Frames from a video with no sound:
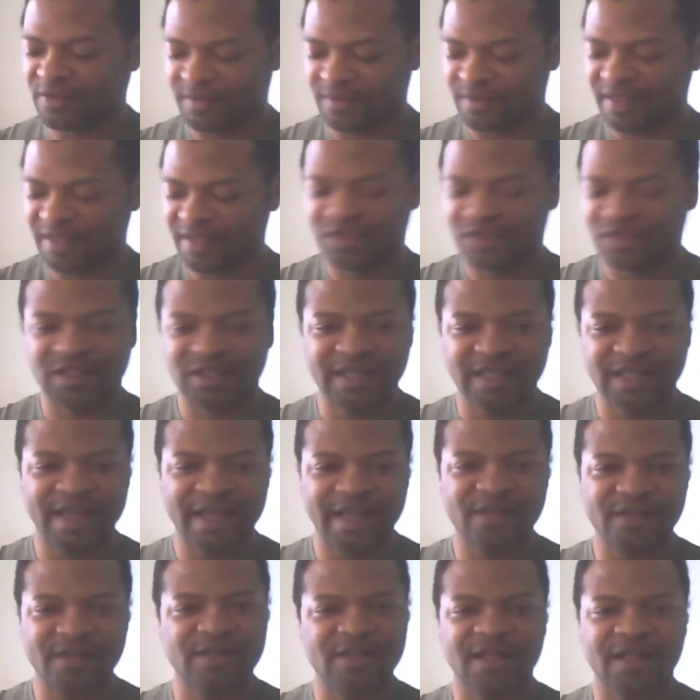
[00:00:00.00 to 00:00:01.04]
It's a
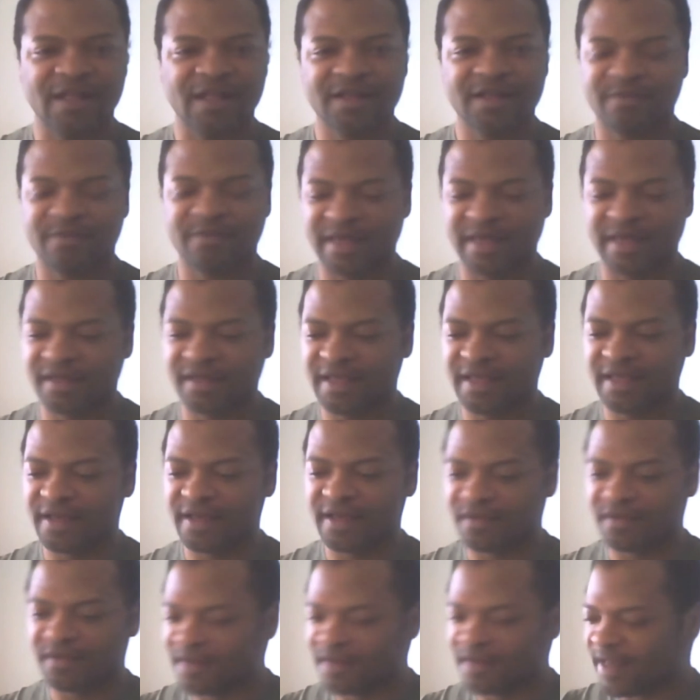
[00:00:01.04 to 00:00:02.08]
kid, you let it be a kid.
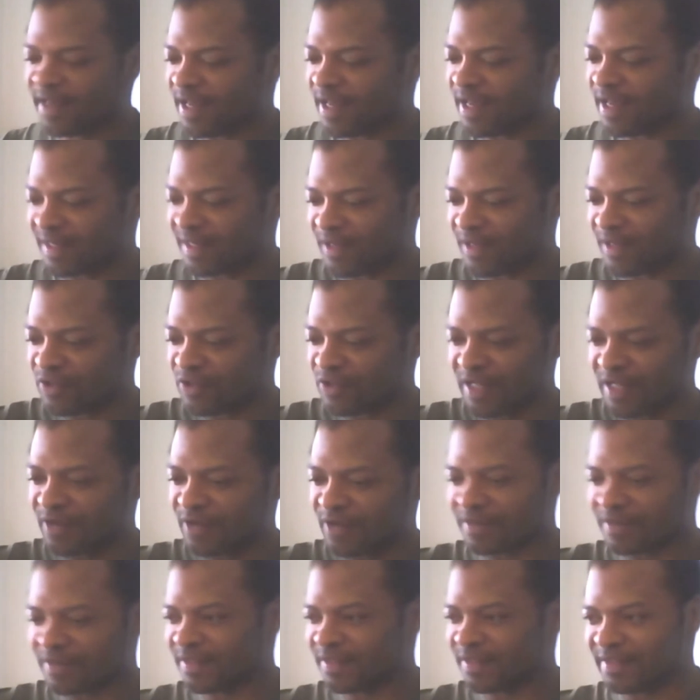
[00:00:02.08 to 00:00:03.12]
It goes out
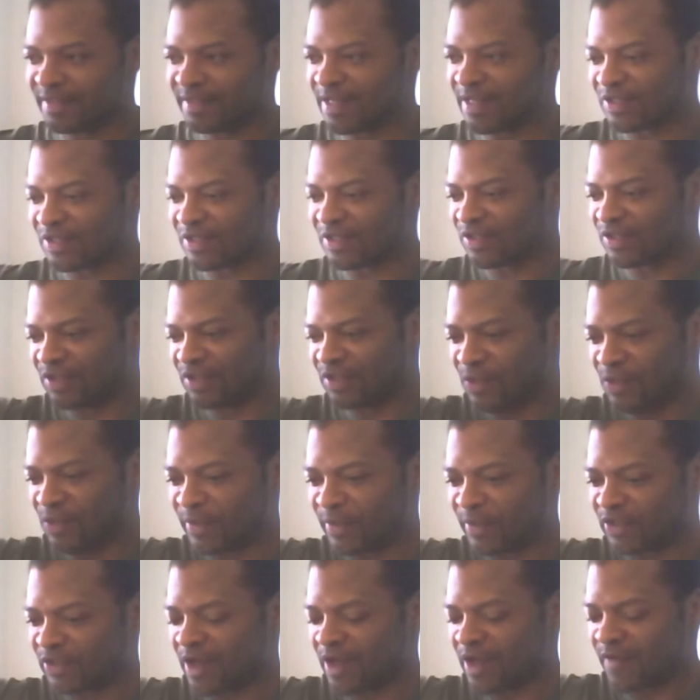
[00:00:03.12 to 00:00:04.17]
and it does its
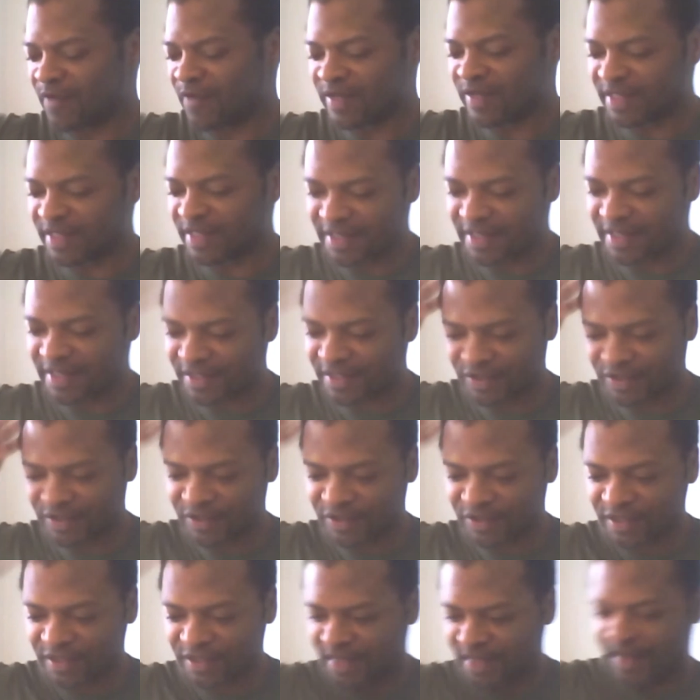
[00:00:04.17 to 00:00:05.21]
stupid stuff, and then it hits
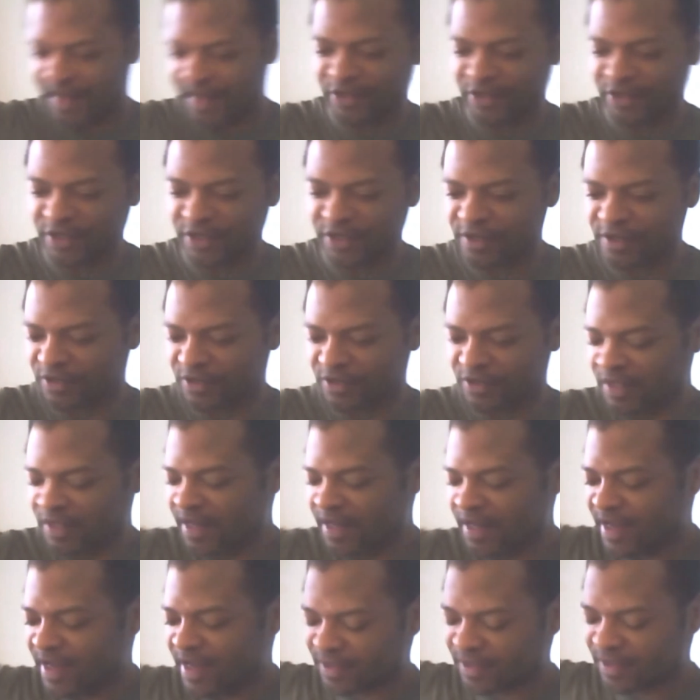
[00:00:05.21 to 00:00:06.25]
its teenage years,
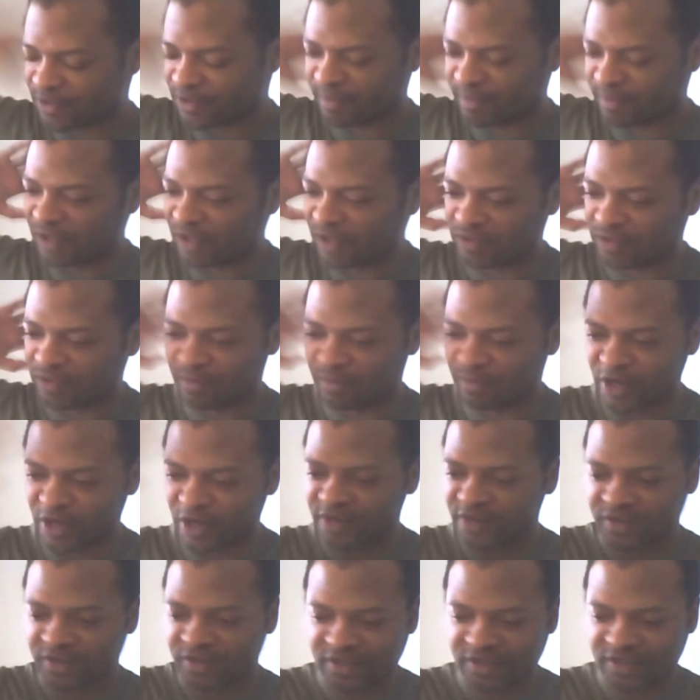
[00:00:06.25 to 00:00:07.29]
and there's a bunch of
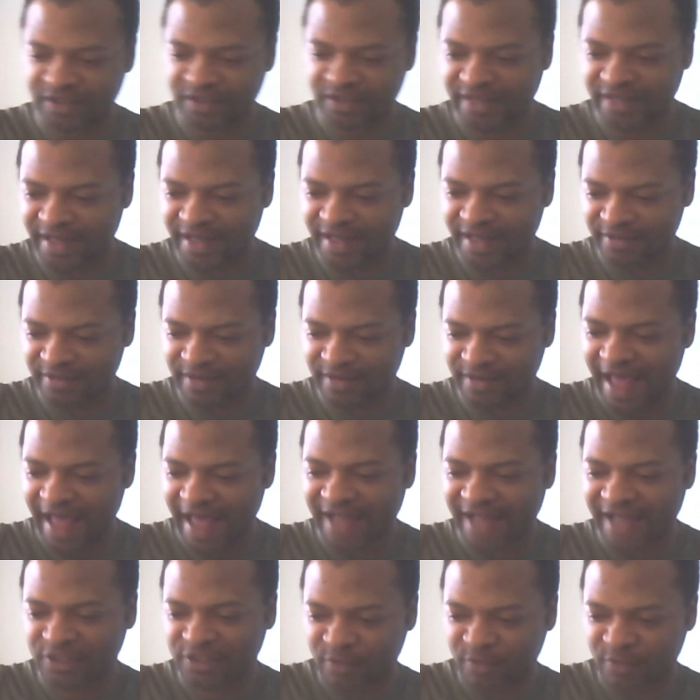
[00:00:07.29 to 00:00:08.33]
breasts and
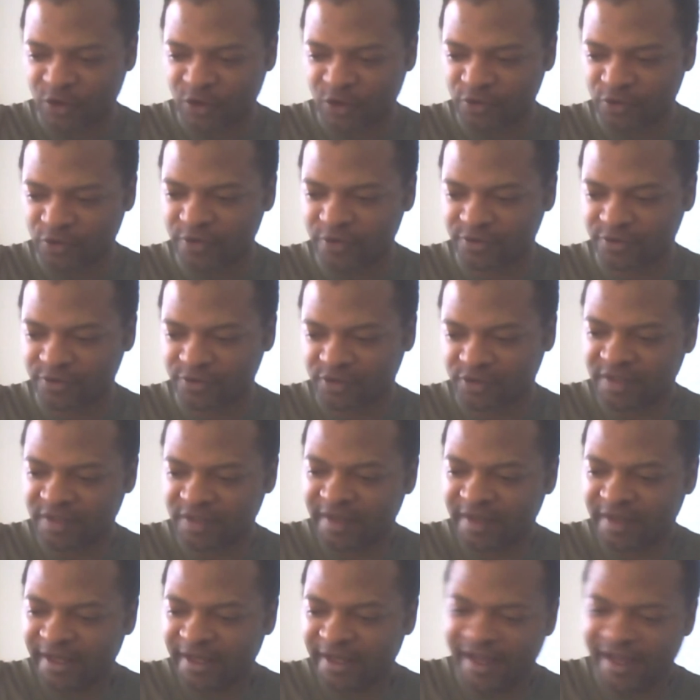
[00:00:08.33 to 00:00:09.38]
axe murderers
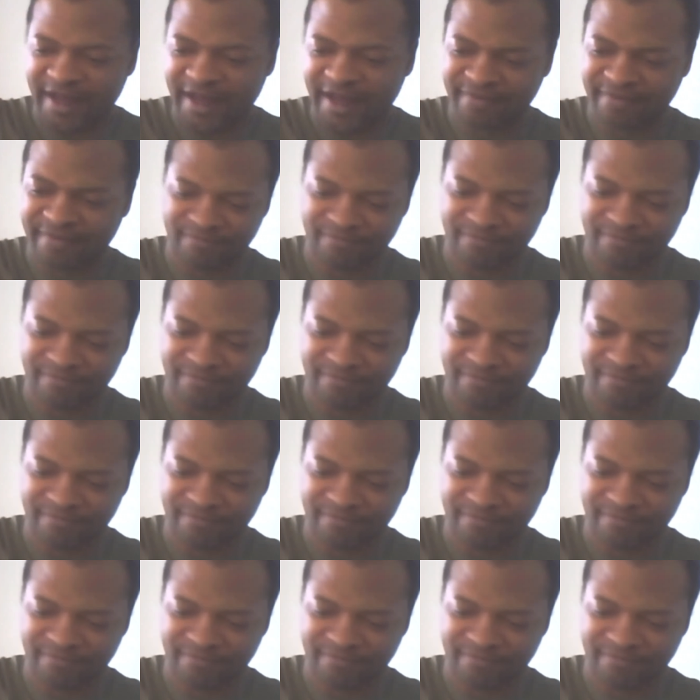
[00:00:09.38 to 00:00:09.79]
and